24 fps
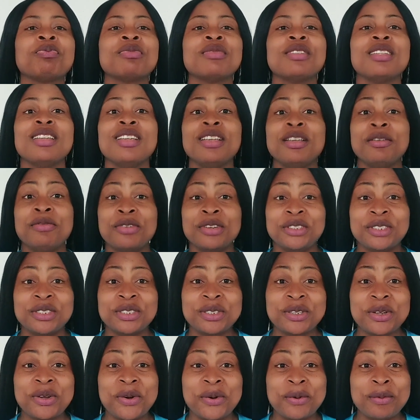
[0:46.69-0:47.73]
If you're just
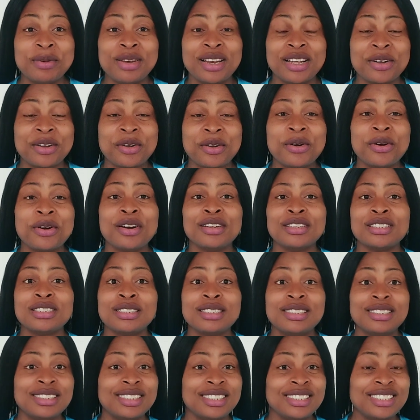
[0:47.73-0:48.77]
coming across
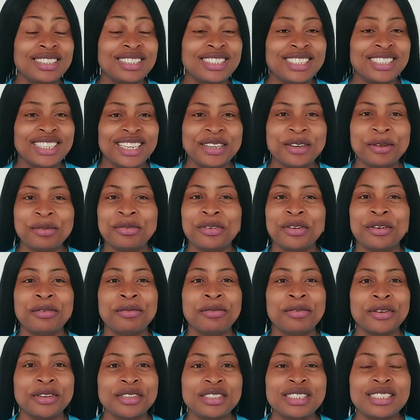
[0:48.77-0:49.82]
this channel for the
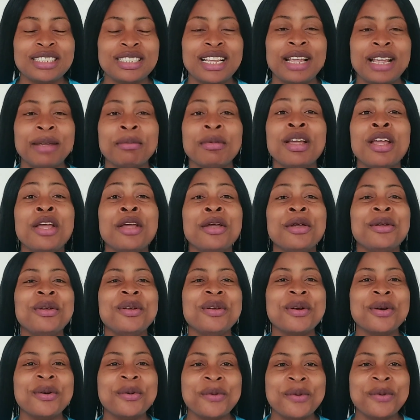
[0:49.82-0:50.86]
first time, you're
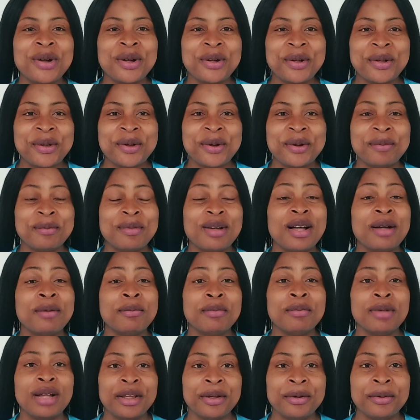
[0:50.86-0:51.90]
welcome. I'm
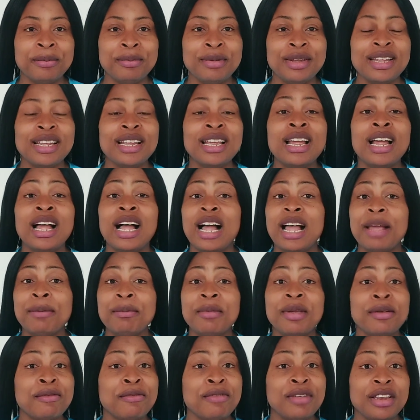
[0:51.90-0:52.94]
bayoandobi. I make
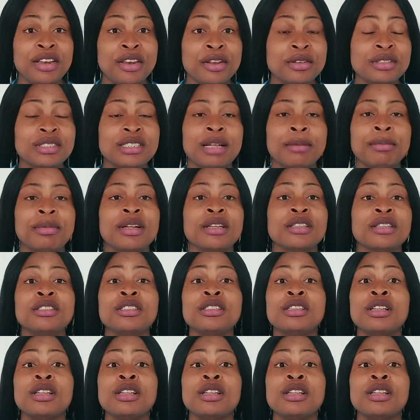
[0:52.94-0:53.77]
videos about